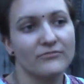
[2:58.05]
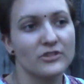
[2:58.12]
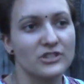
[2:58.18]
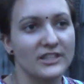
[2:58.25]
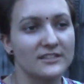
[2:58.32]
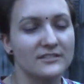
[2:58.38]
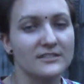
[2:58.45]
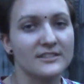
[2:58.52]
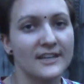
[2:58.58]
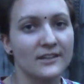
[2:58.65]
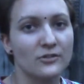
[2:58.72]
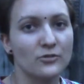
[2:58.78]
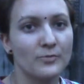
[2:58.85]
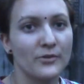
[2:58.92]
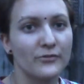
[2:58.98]
we just
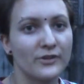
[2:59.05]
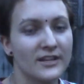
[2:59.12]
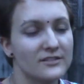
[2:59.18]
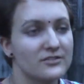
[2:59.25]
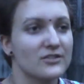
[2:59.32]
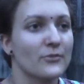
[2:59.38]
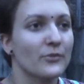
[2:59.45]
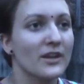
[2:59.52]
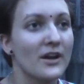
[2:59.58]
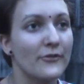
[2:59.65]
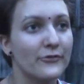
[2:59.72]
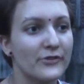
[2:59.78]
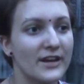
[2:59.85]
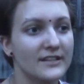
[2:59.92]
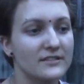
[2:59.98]
decided to be friends, so we
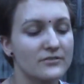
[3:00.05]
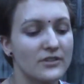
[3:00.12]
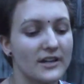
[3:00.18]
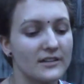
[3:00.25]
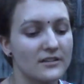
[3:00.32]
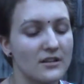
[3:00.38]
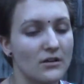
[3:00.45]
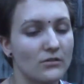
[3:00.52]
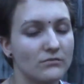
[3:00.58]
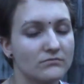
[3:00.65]
are friends right now.